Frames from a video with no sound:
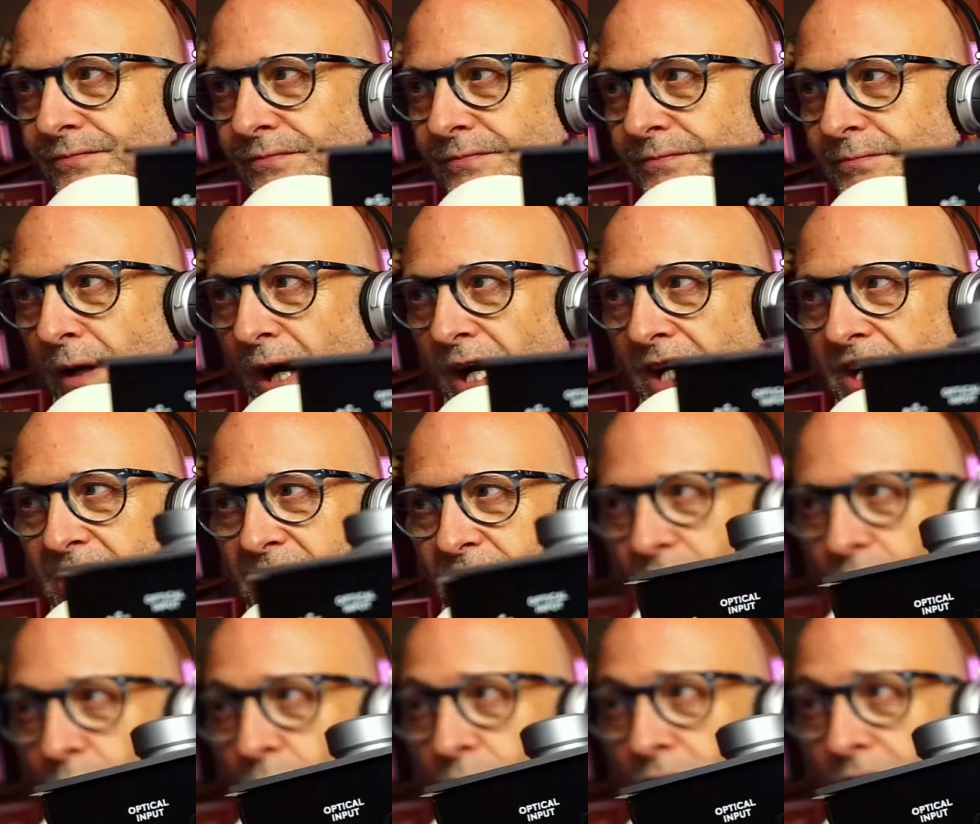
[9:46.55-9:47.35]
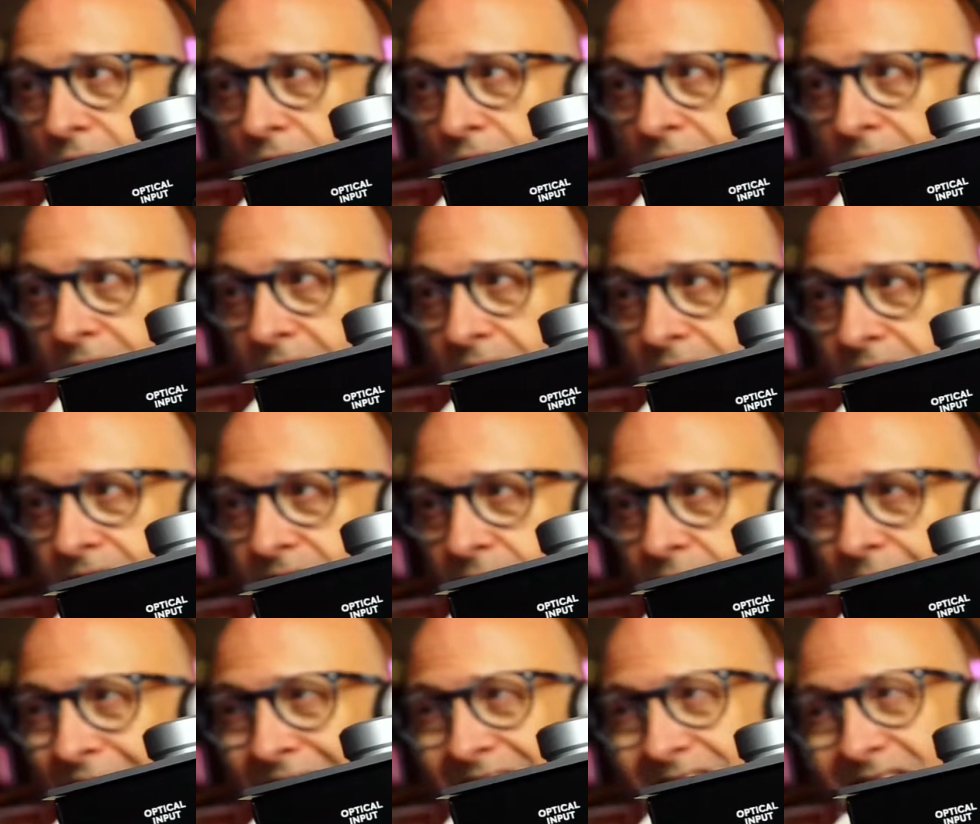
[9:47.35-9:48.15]
mics or line in. So
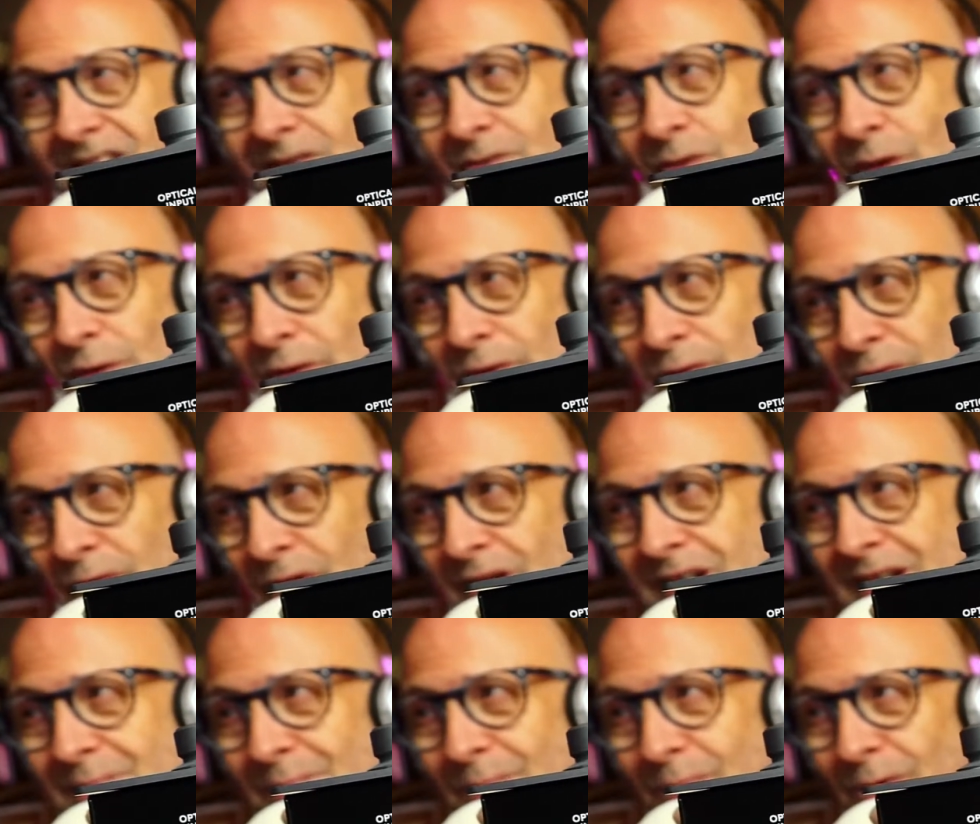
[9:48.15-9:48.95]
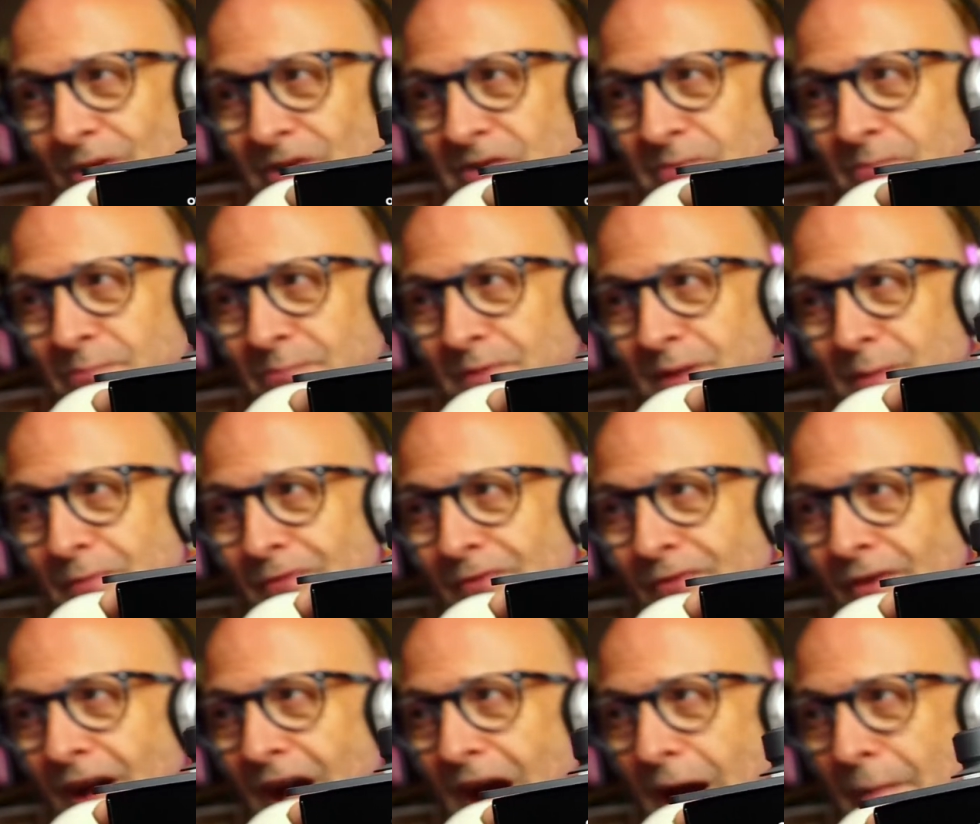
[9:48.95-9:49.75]
actually you've got 3 inputs, to be
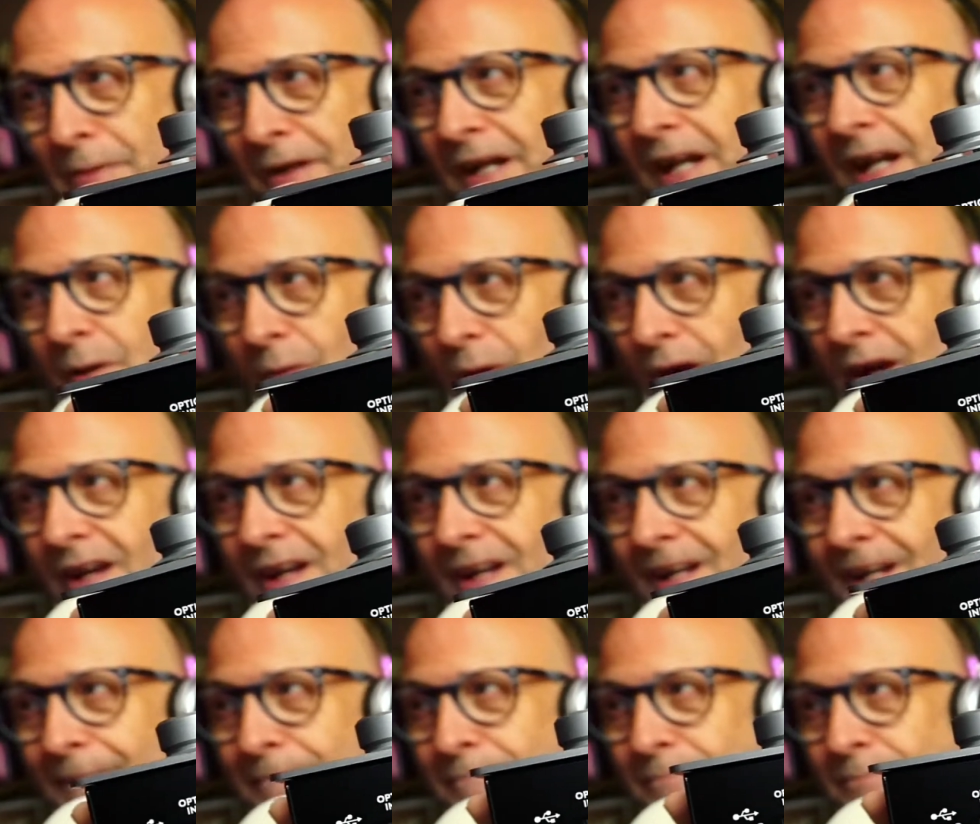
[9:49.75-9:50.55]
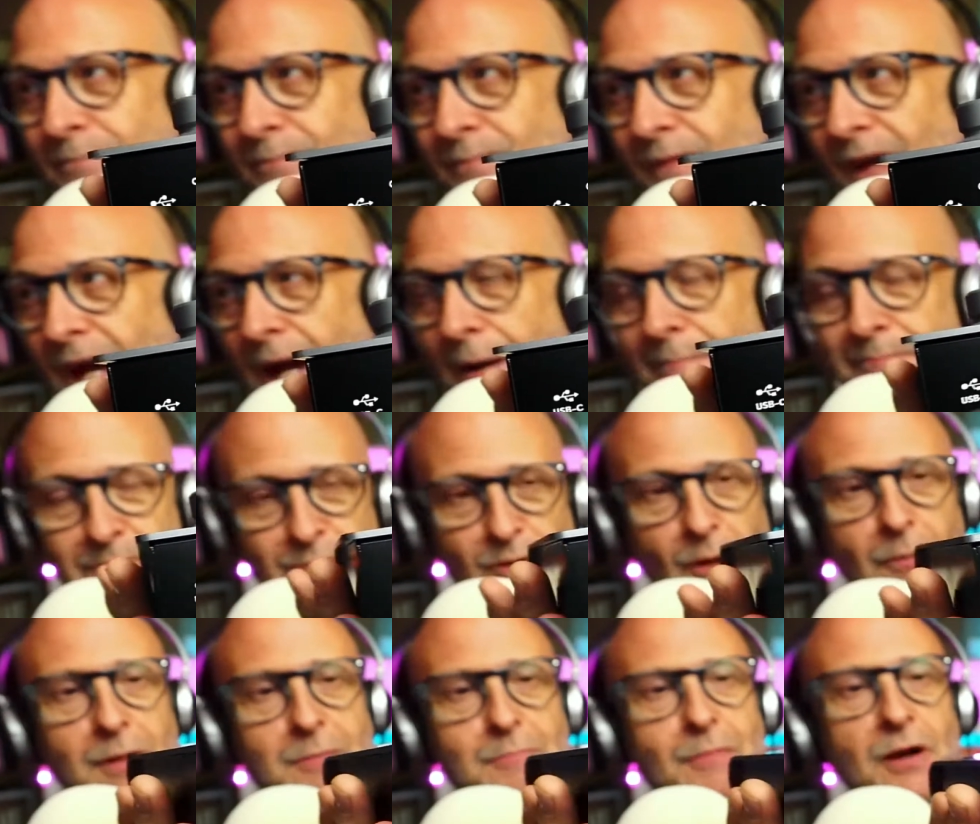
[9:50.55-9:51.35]
fair. But anyway,
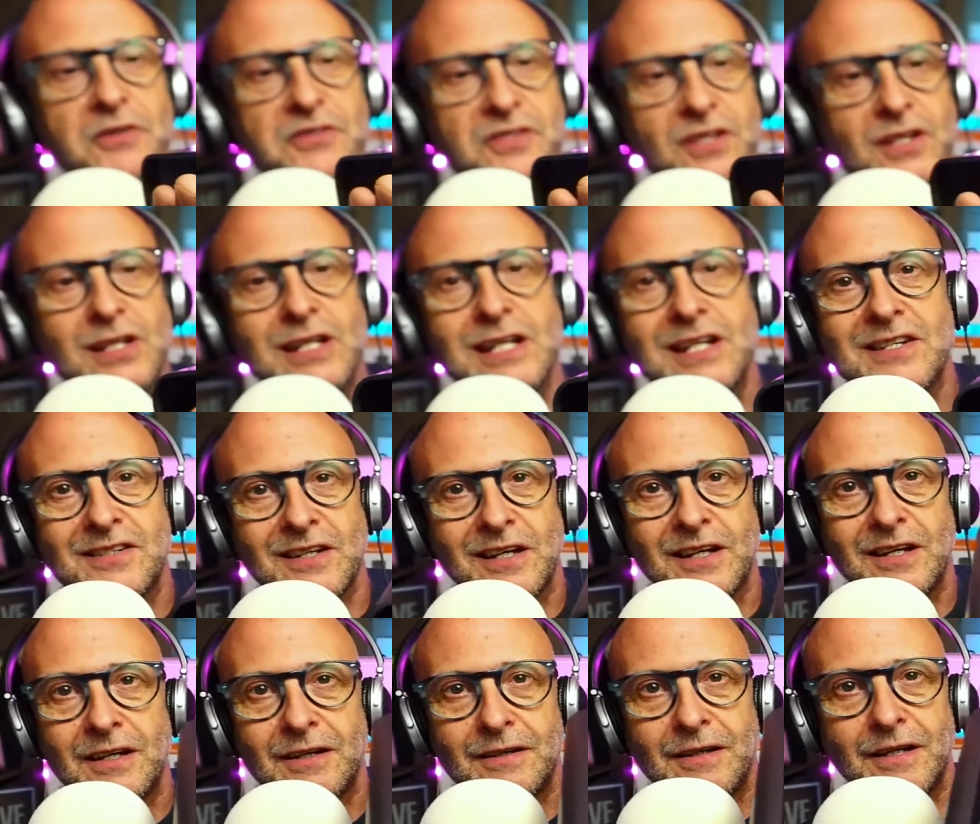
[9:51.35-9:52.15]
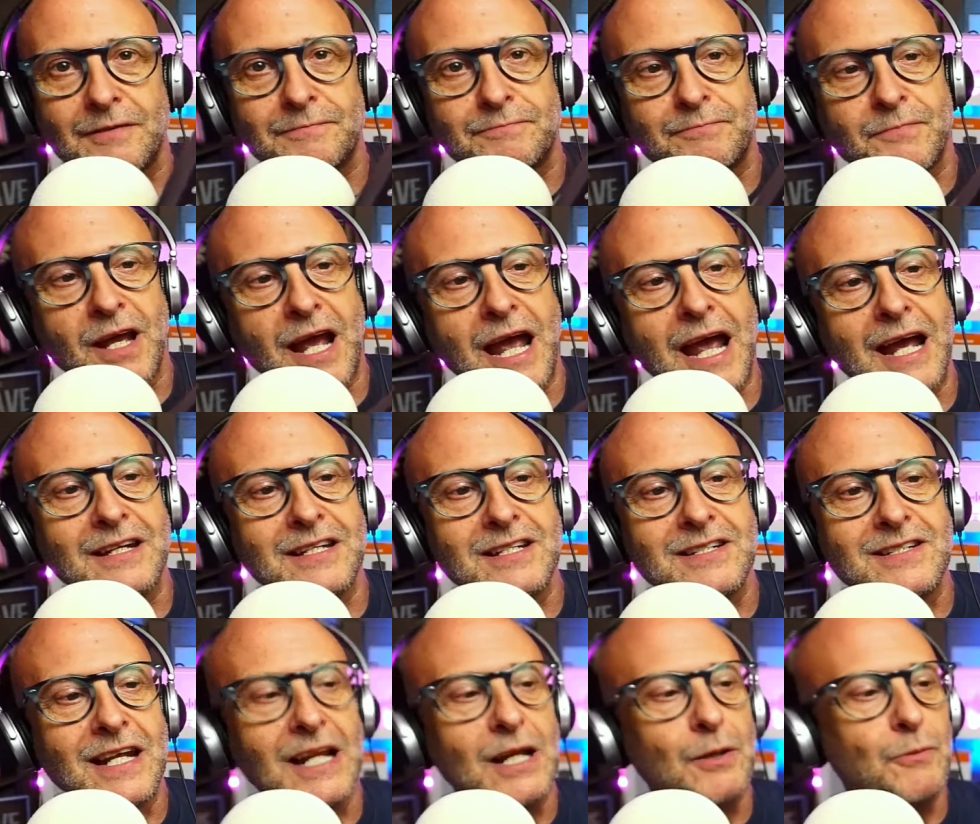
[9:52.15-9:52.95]
probably most of these are handy
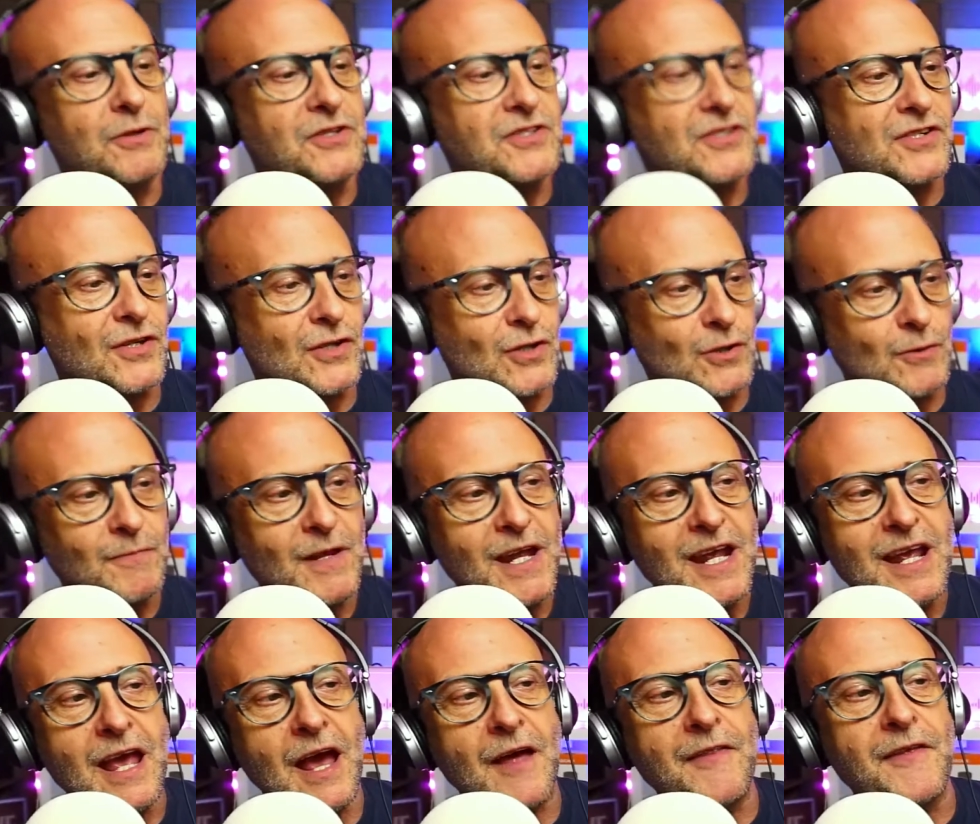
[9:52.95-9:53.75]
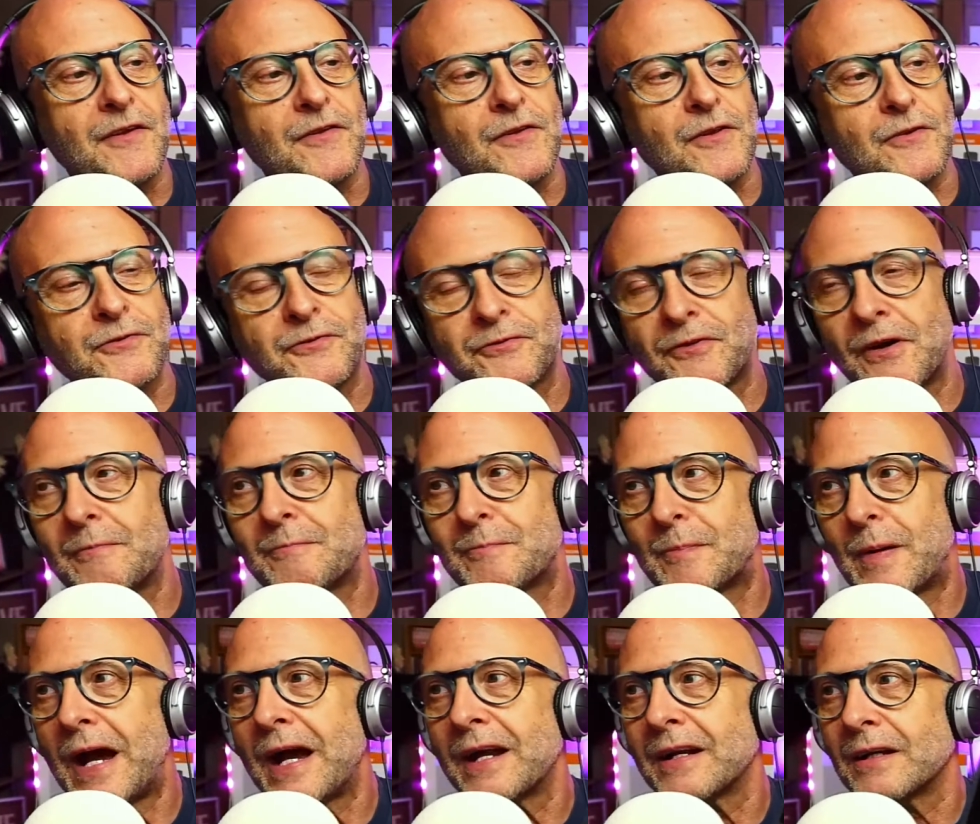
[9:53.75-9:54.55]
dealing with 2. And then on the front
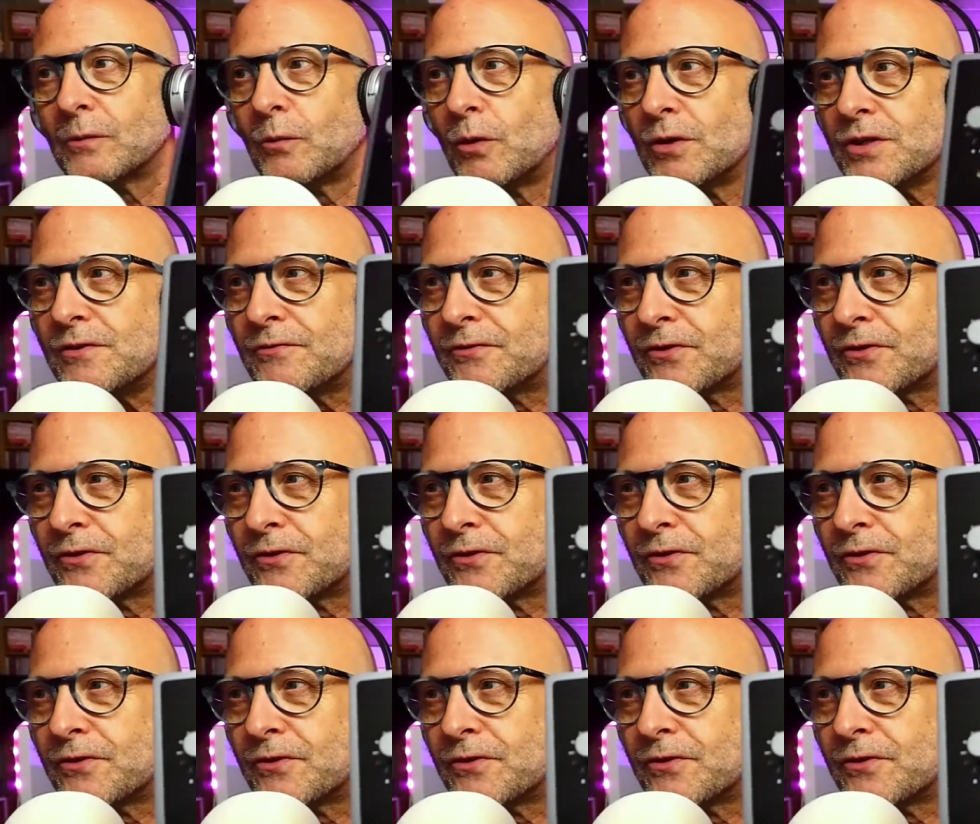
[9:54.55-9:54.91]
panel, what you've